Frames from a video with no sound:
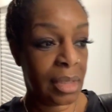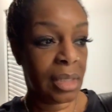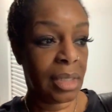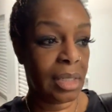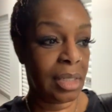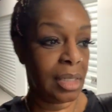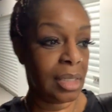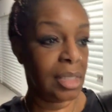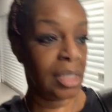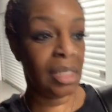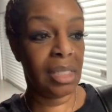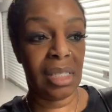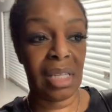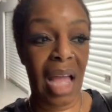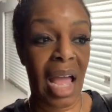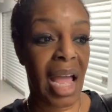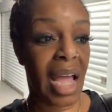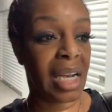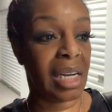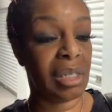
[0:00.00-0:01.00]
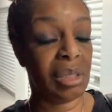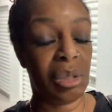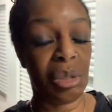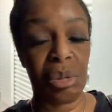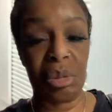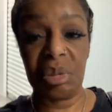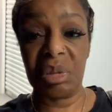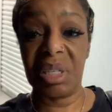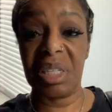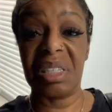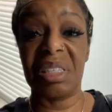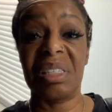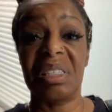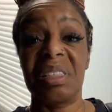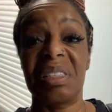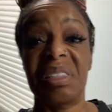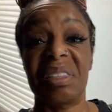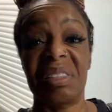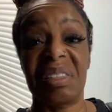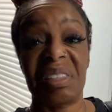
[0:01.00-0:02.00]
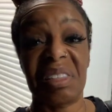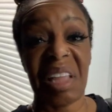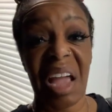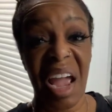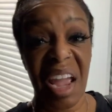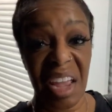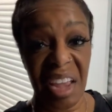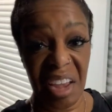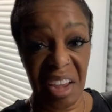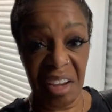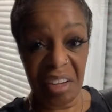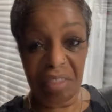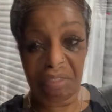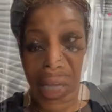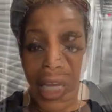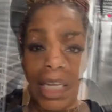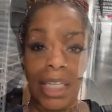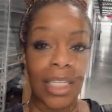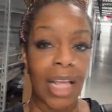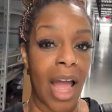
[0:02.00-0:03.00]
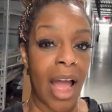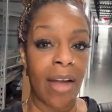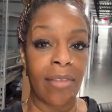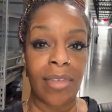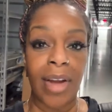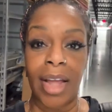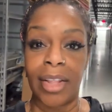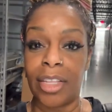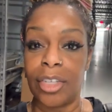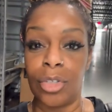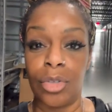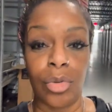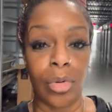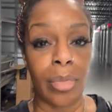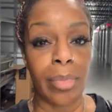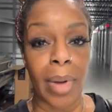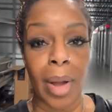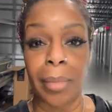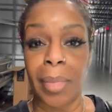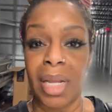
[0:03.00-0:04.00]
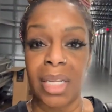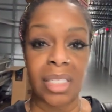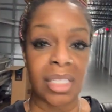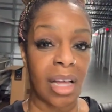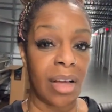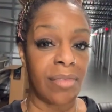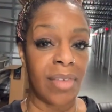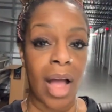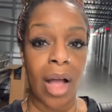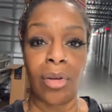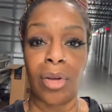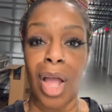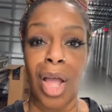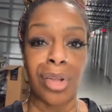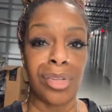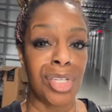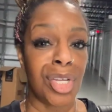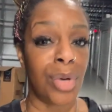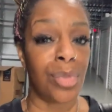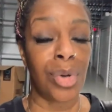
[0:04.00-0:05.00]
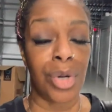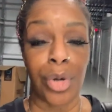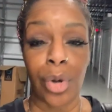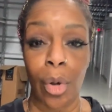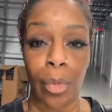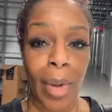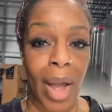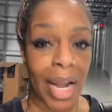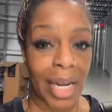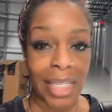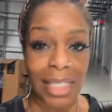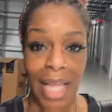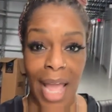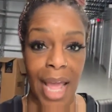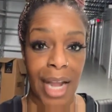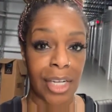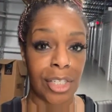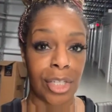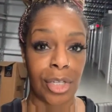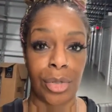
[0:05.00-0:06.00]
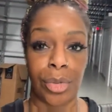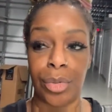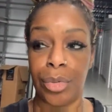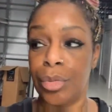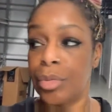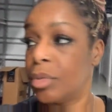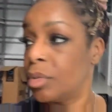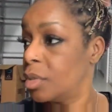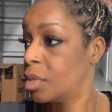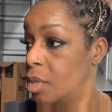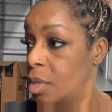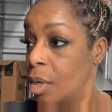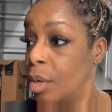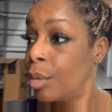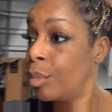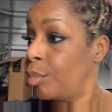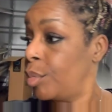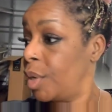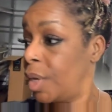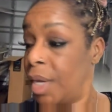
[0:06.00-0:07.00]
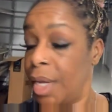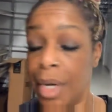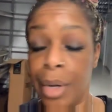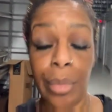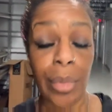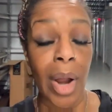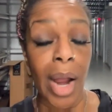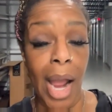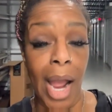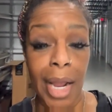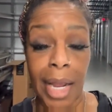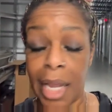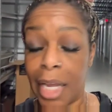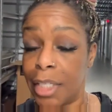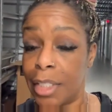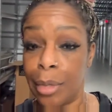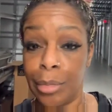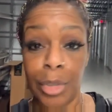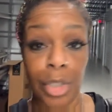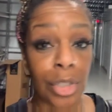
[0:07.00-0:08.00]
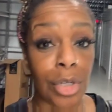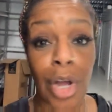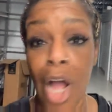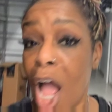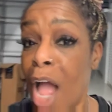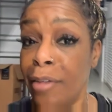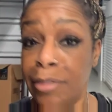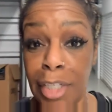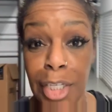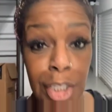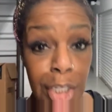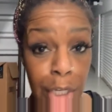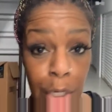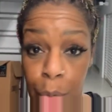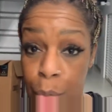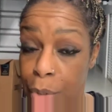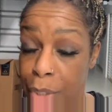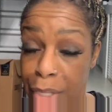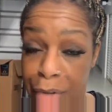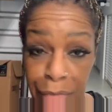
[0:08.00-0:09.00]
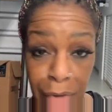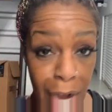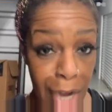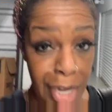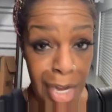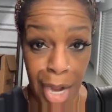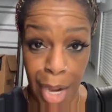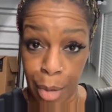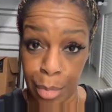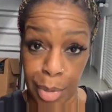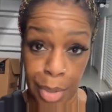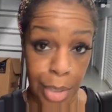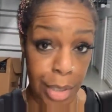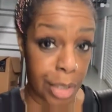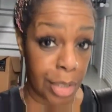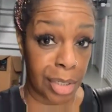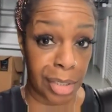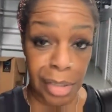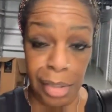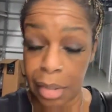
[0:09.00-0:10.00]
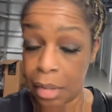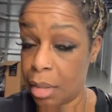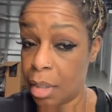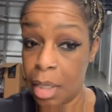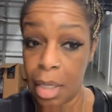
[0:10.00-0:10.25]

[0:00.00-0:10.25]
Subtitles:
Cause this attitude stank. Things I'd rather do it by myself. I don't gotta deal with nobody's attitude. But anyway, I guess I'm just gonna have to deal with it right now because